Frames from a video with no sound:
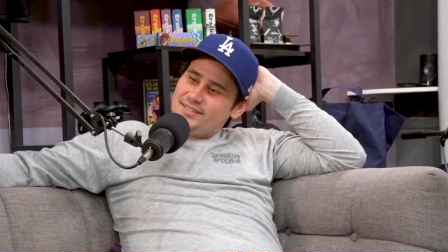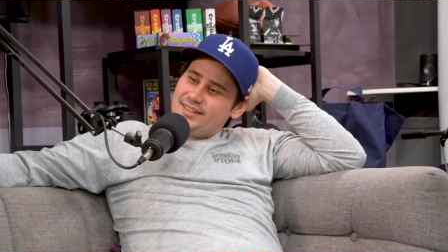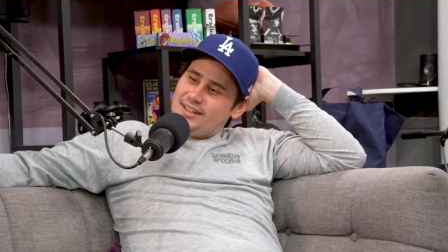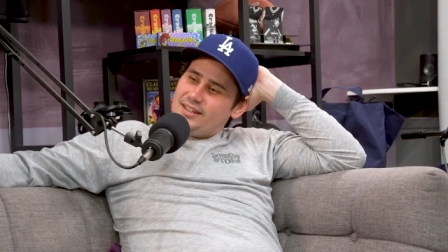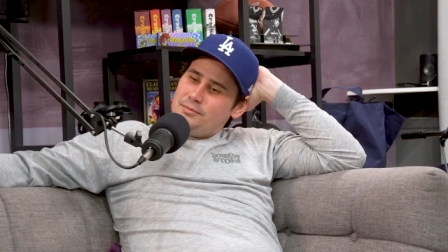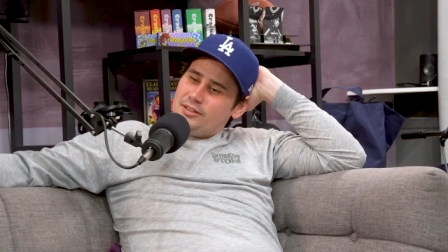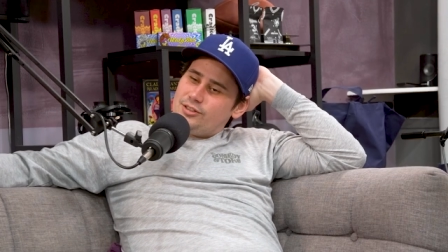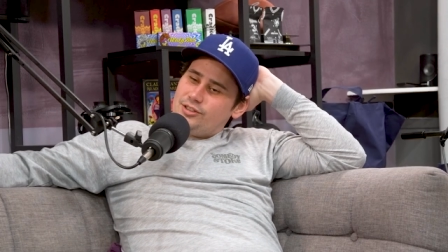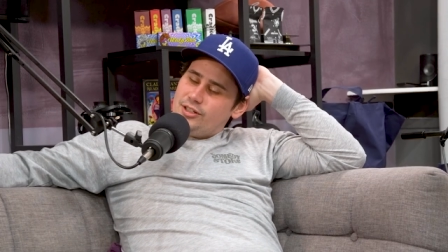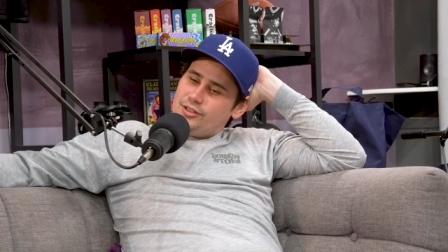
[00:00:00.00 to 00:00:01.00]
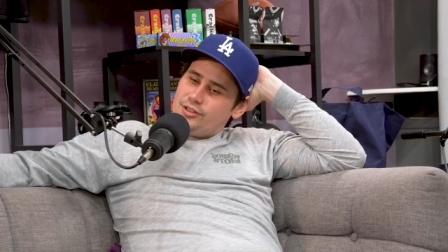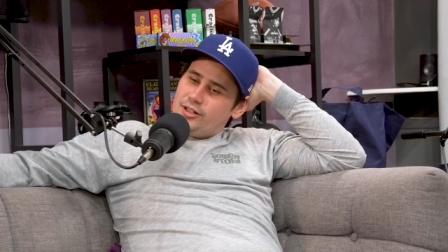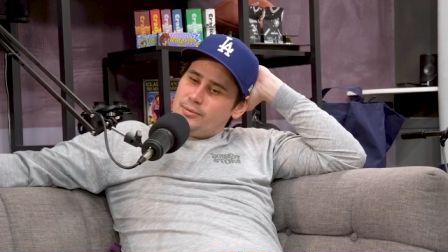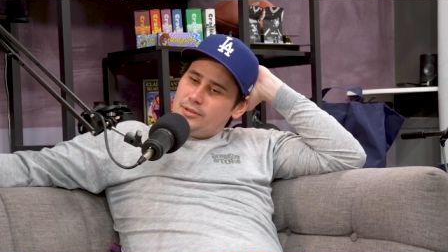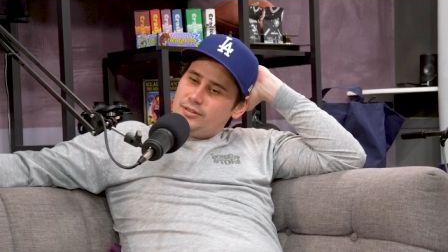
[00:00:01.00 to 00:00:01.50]
that'd be a shitty
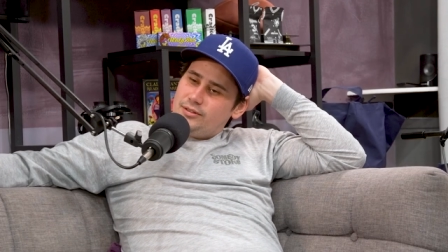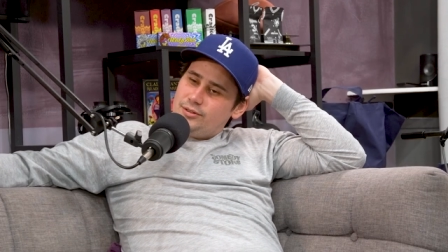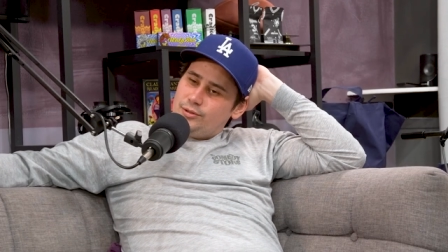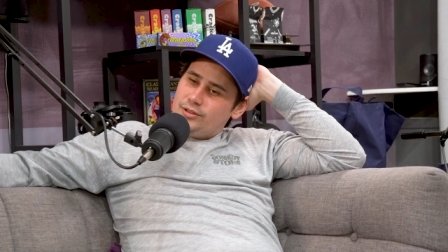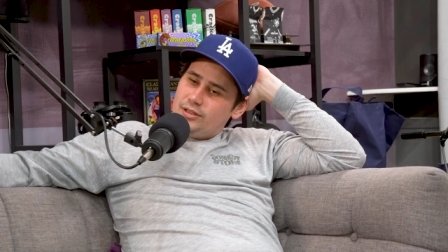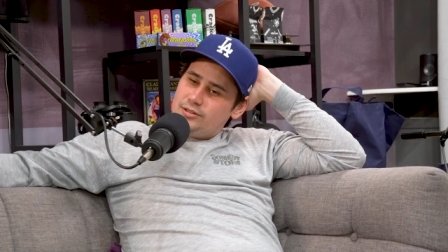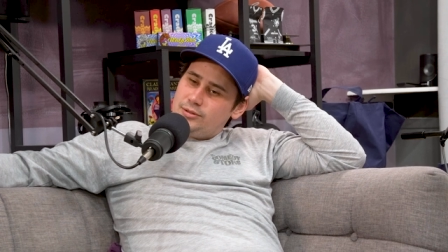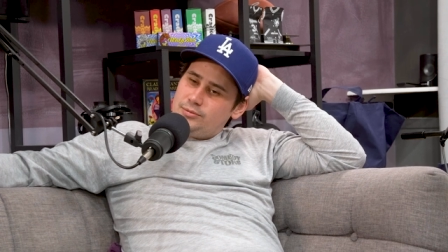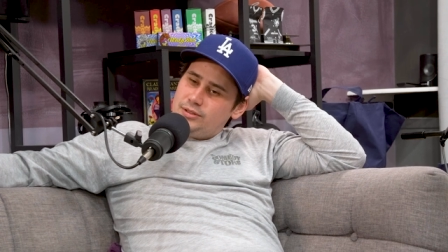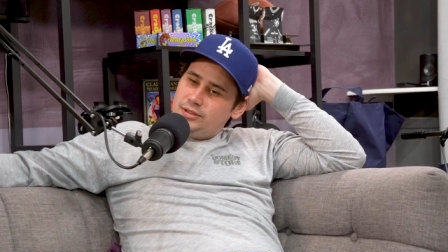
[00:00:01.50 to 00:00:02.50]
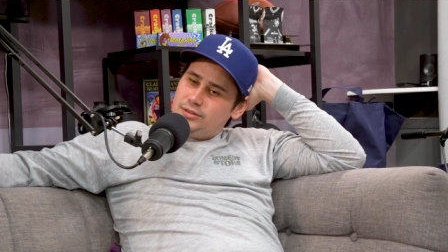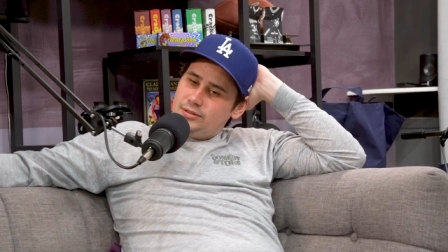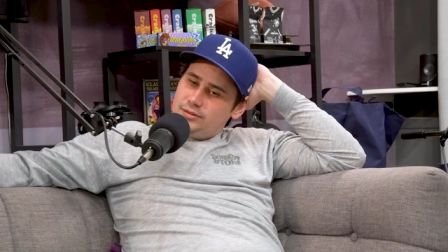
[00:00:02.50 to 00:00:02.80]
job doing customs.